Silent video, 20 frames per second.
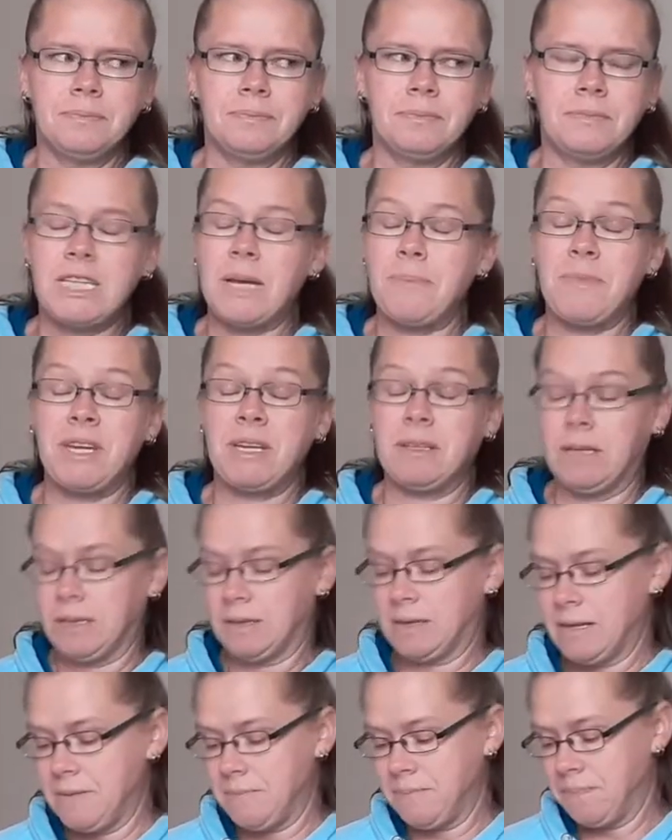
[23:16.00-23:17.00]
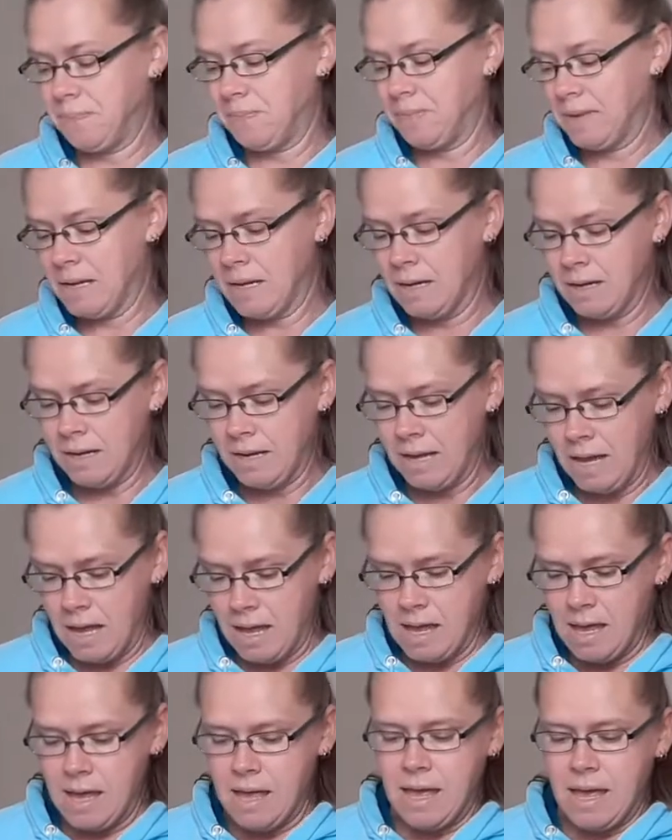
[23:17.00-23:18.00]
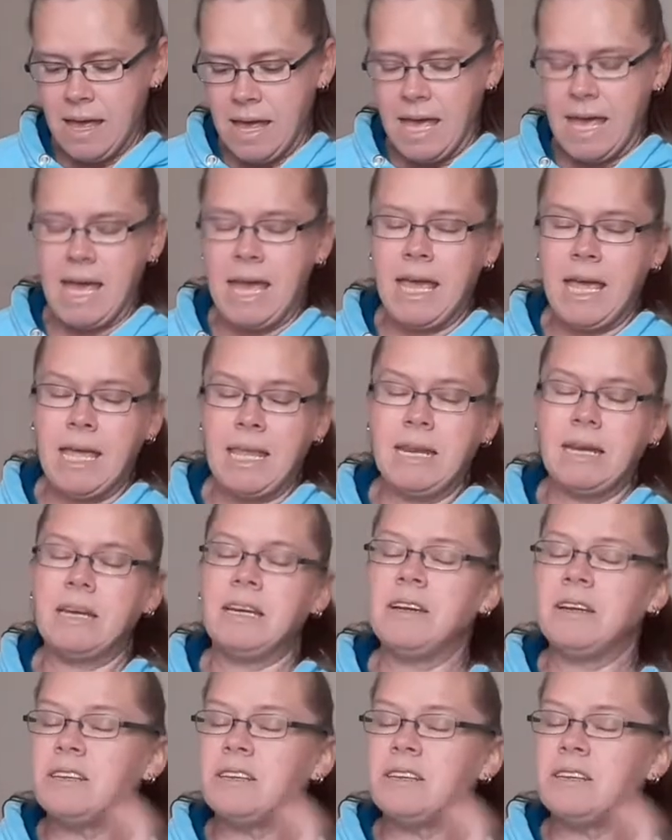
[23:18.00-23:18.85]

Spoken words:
Something like that. And